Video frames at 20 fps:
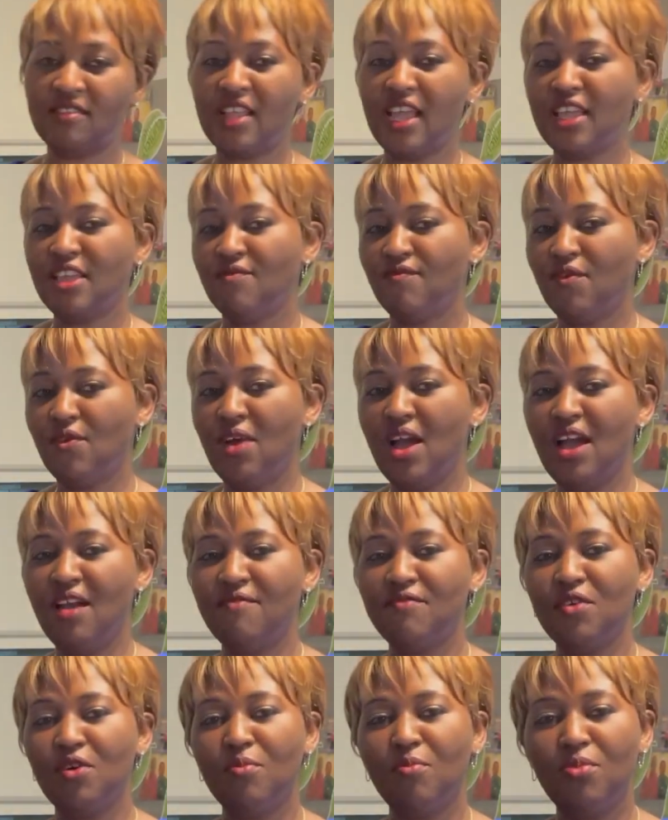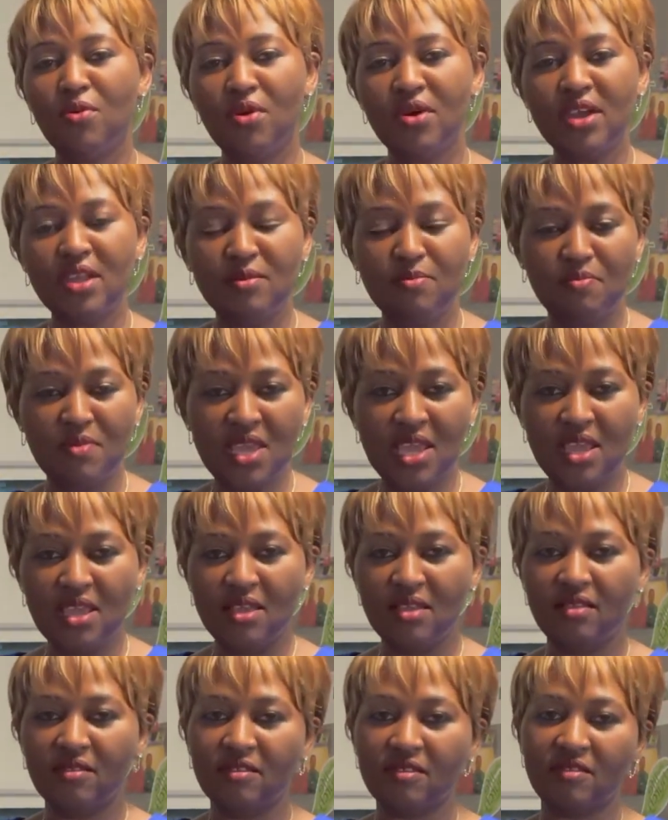like if you have your boiled
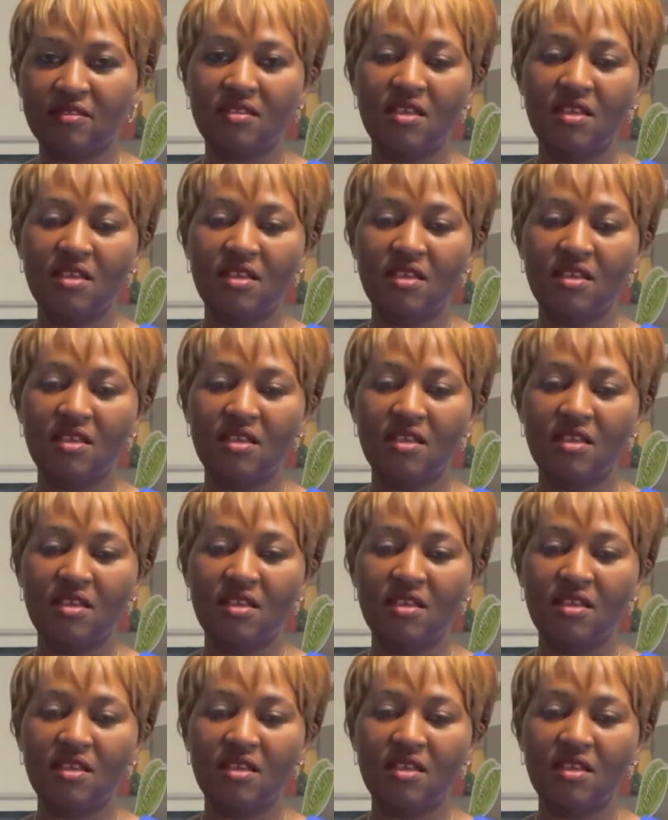beans,